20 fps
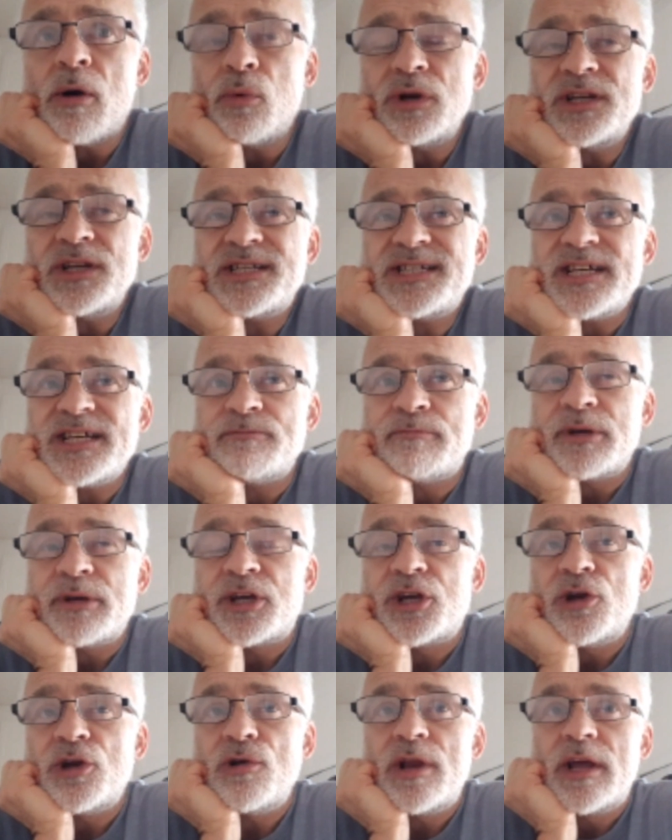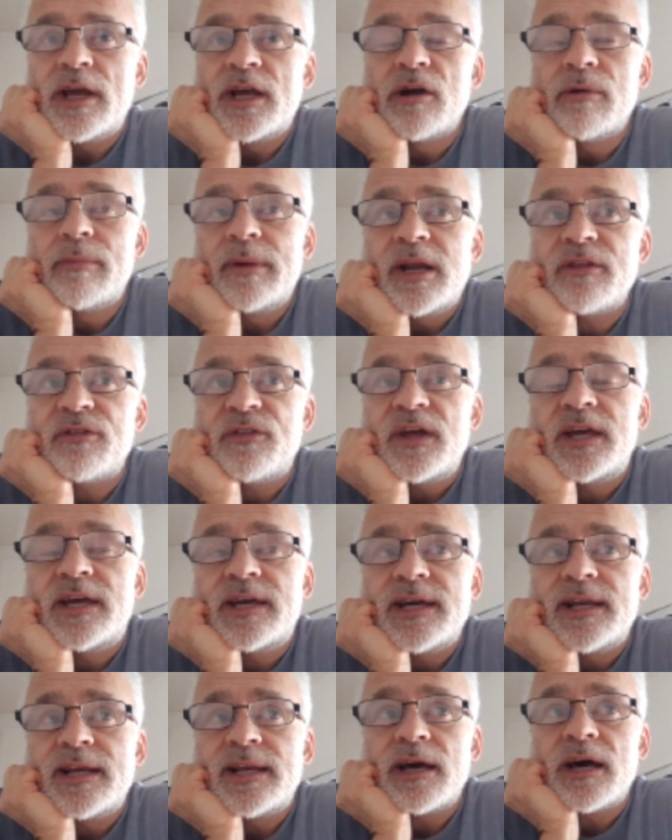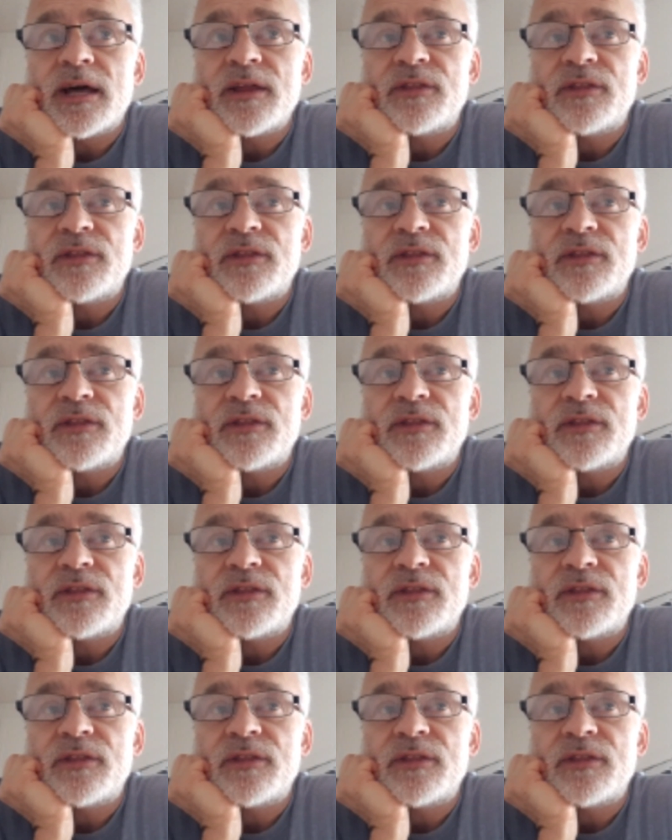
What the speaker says: wouldn't say it's peculiar. I mean, I think it's